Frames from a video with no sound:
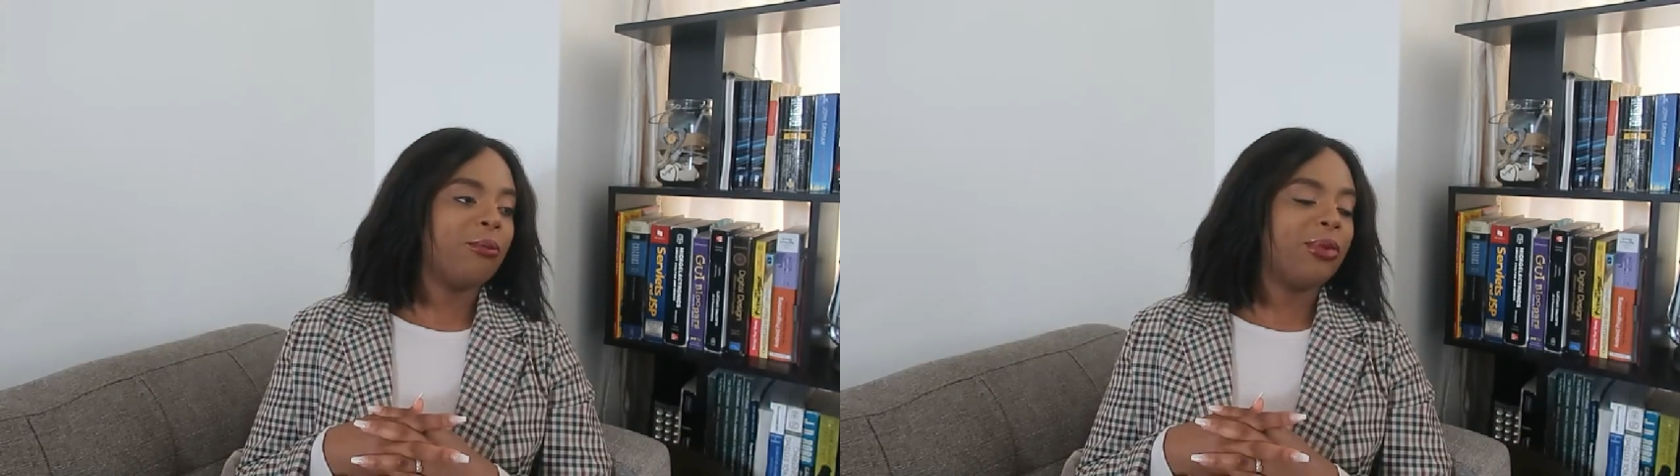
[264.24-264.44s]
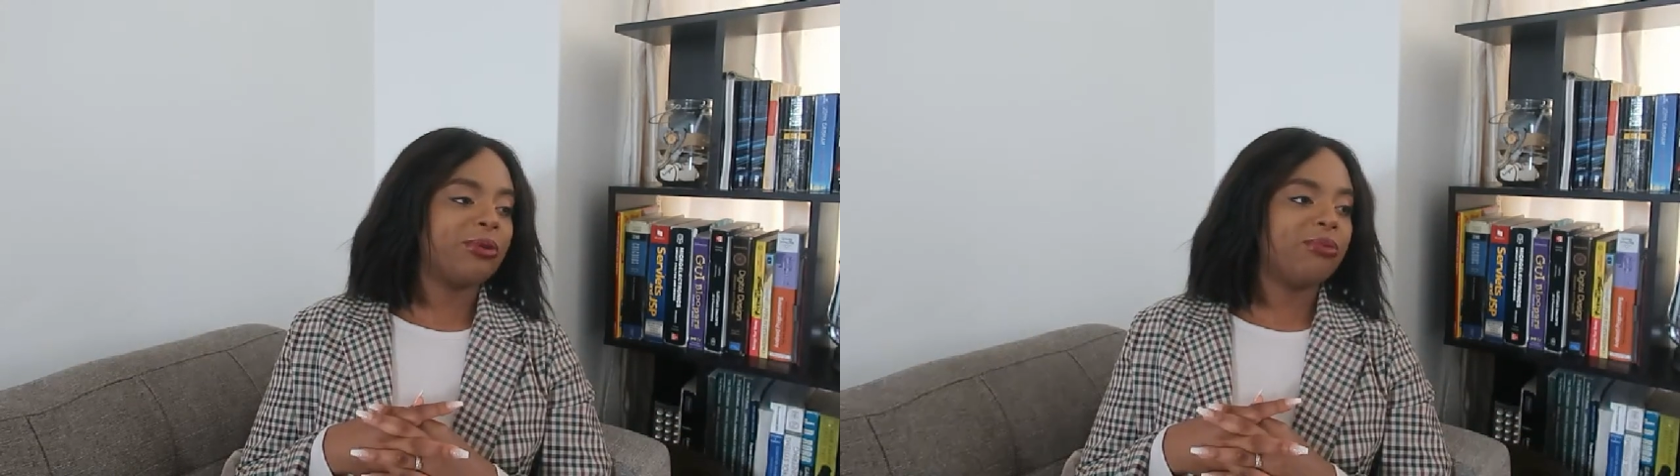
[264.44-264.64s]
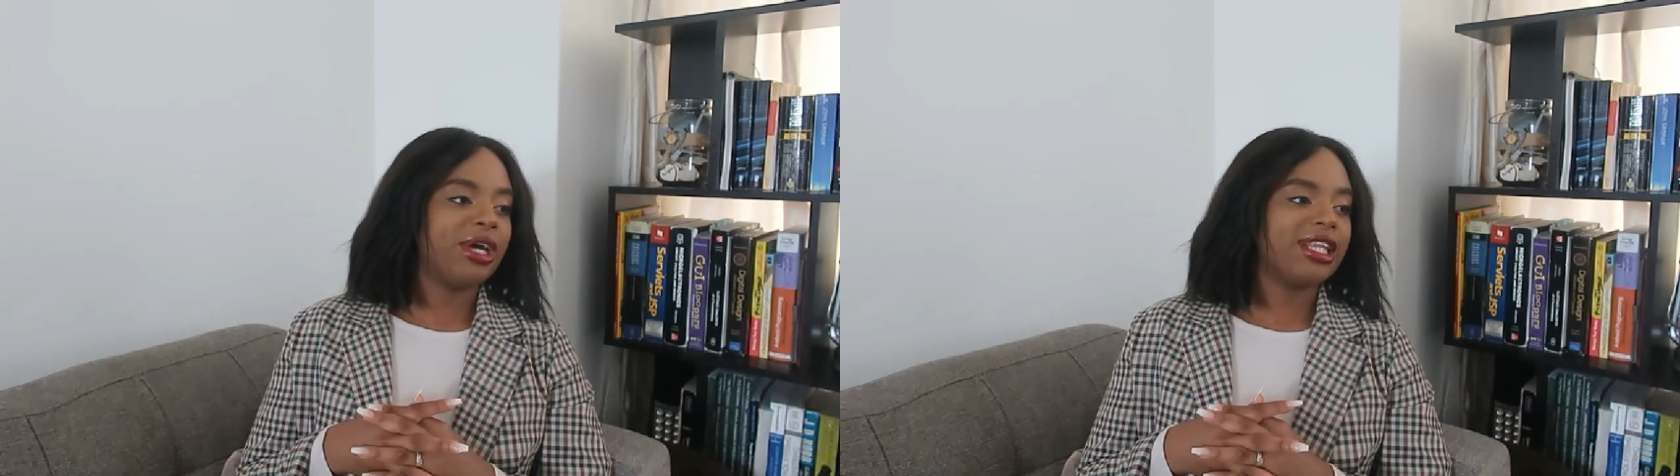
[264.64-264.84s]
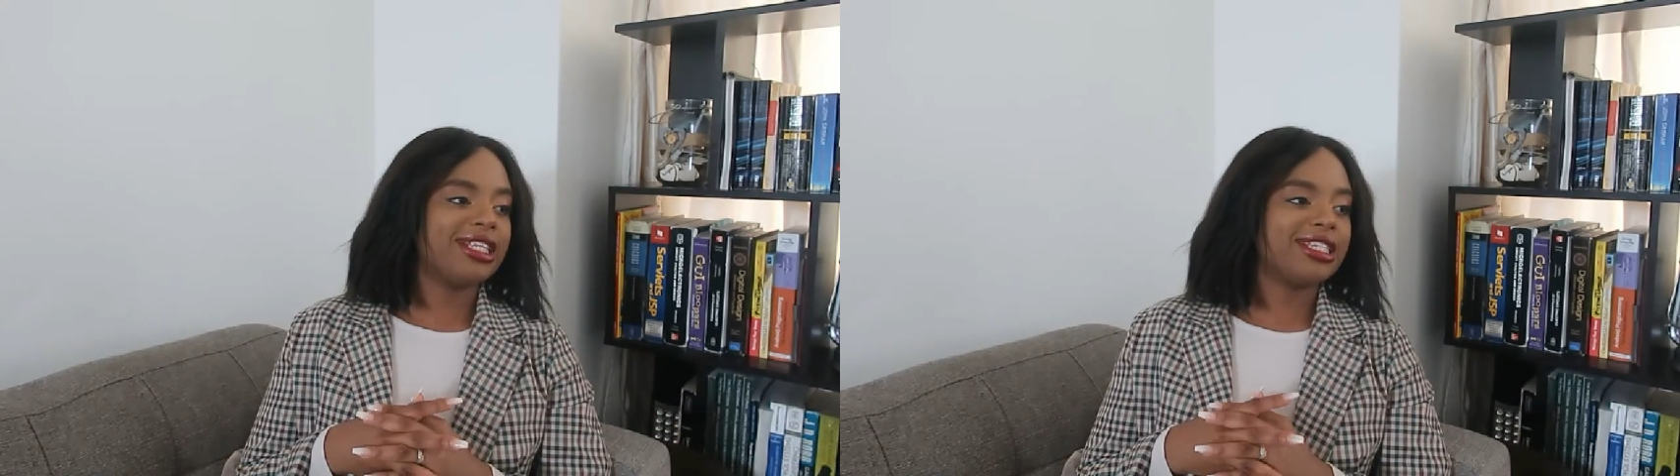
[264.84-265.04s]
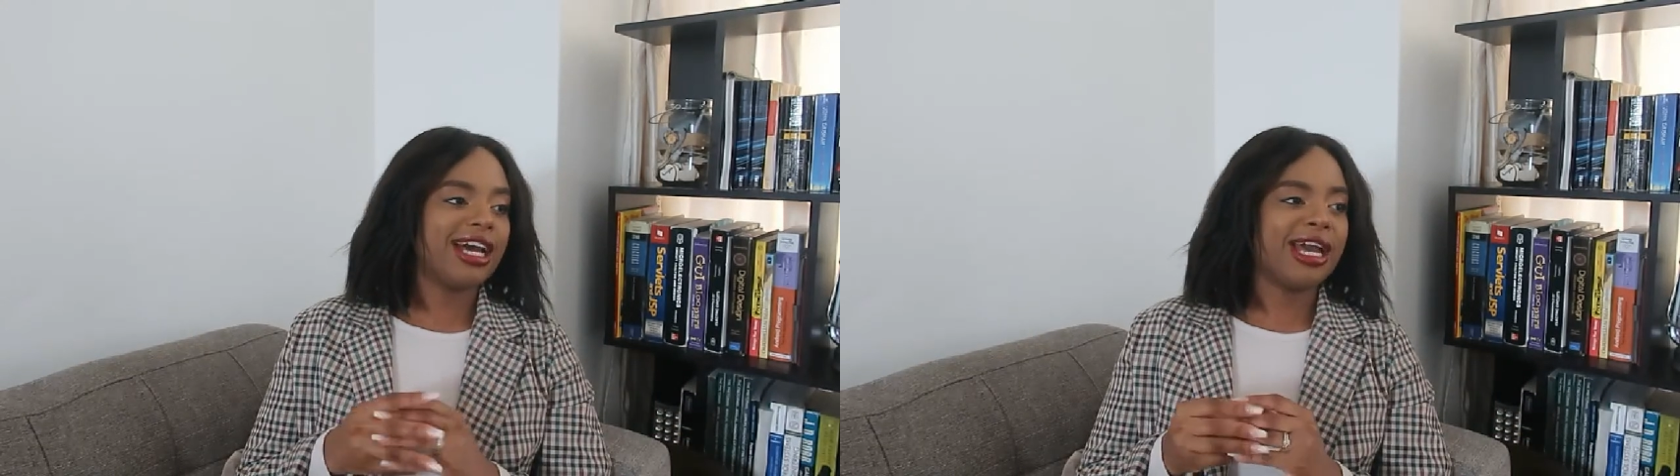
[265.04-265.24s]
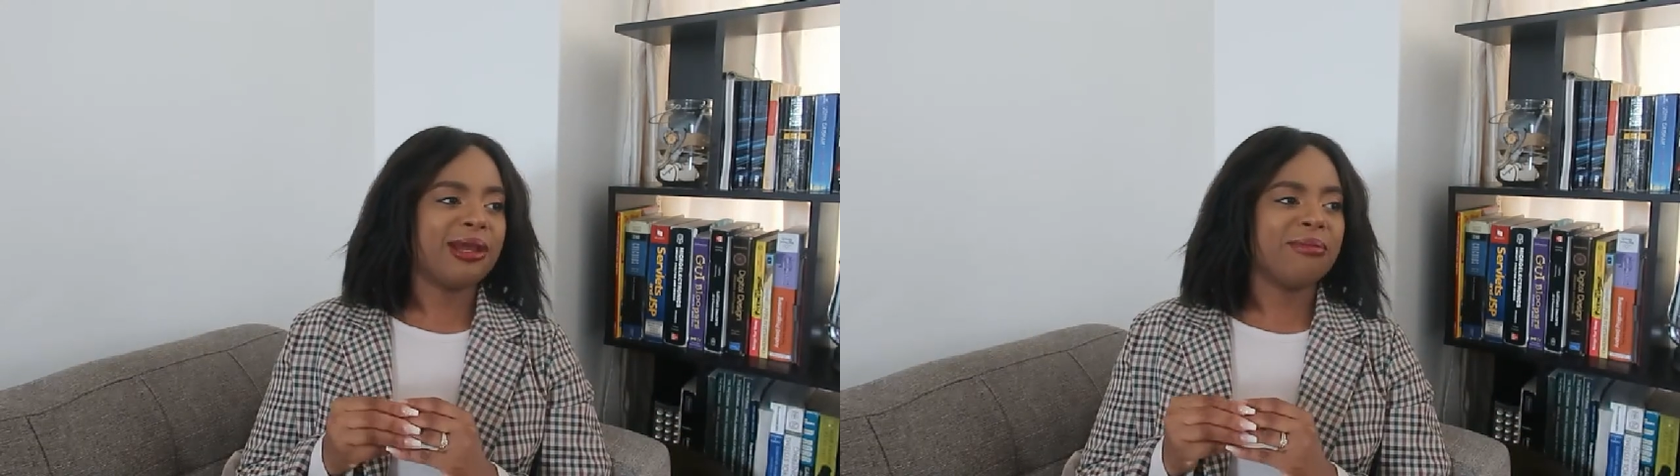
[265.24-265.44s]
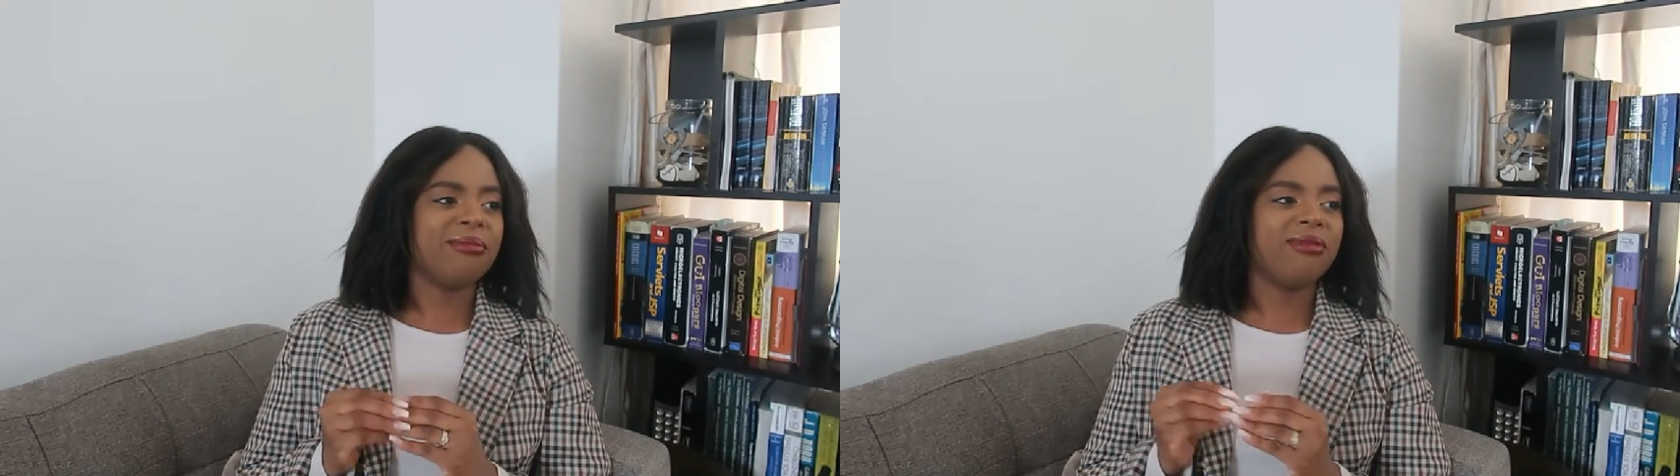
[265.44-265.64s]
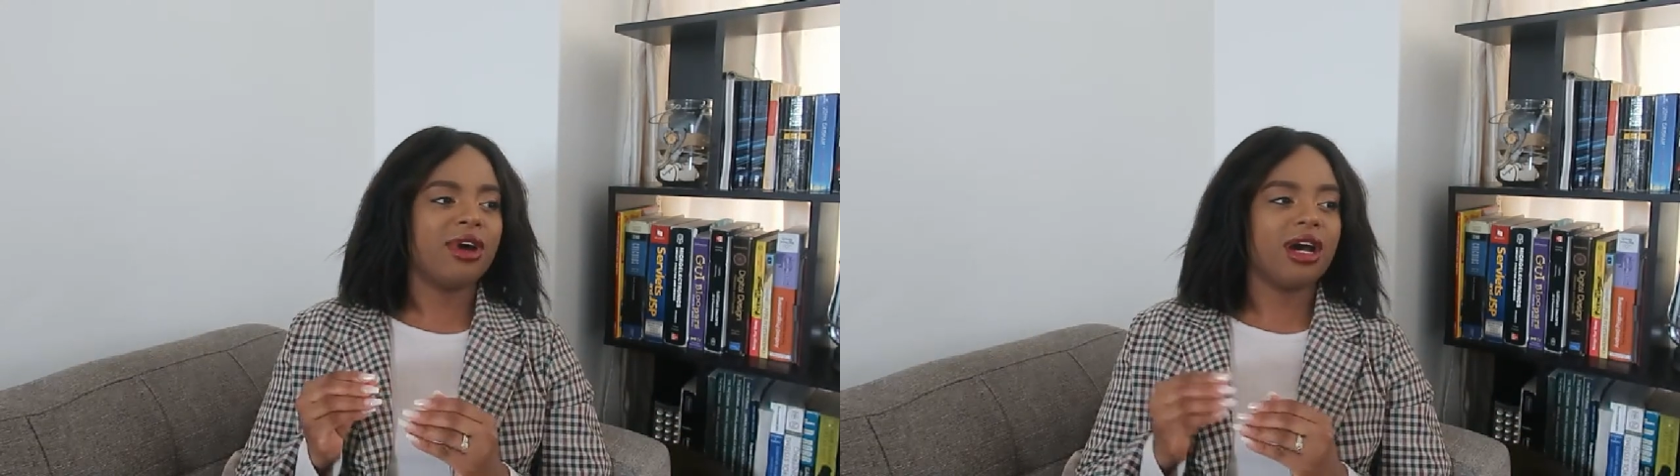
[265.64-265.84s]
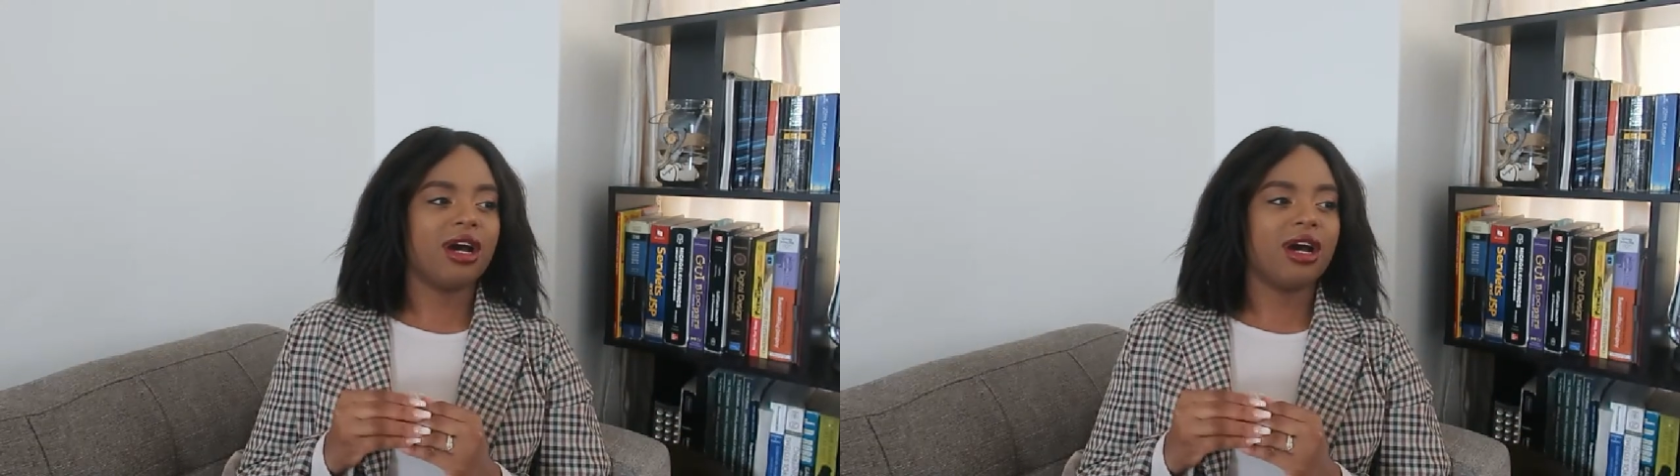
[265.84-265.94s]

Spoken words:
But by the time